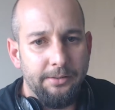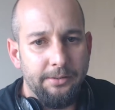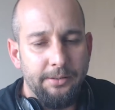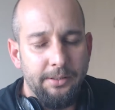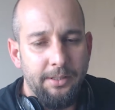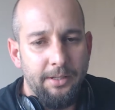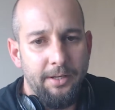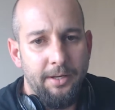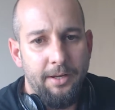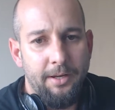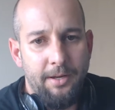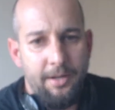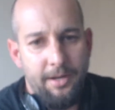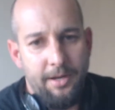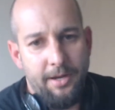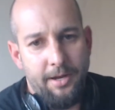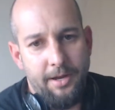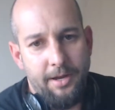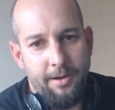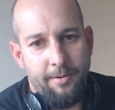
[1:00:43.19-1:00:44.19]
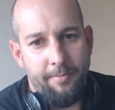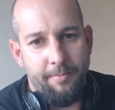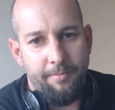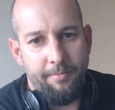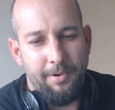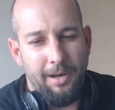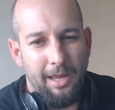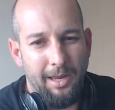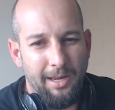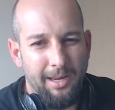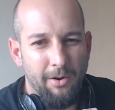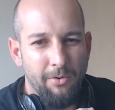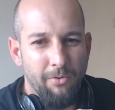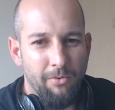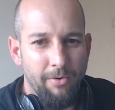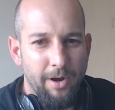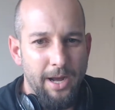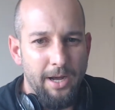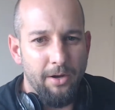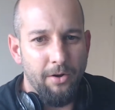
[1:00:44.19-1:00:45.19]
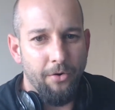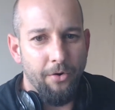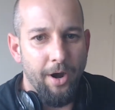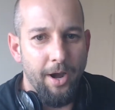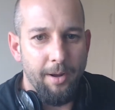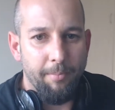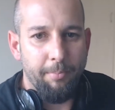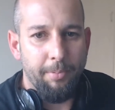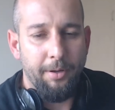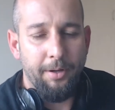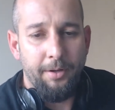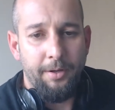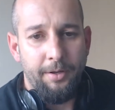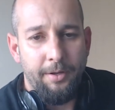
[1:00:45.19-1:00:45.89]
is like a red grape,